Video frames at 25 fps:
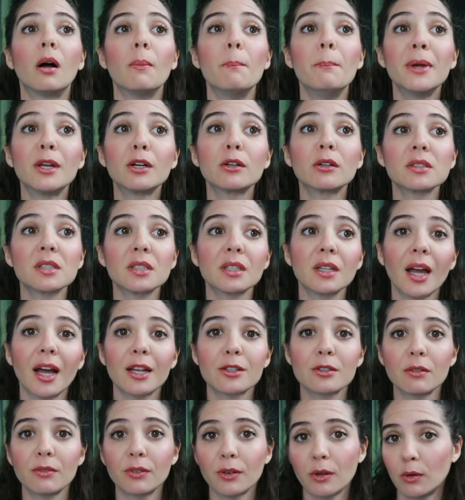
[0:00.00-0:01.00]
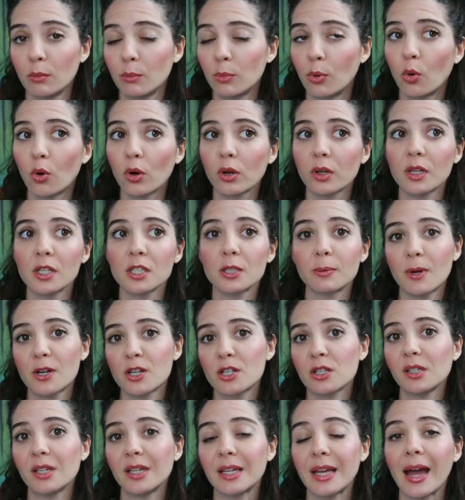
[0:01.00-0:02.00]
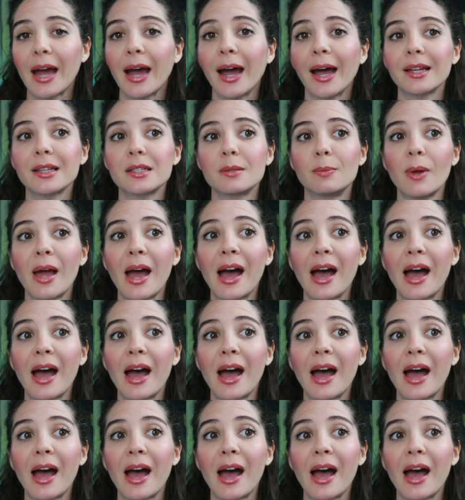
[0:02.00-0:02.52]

minerals in cats are very important, especially cats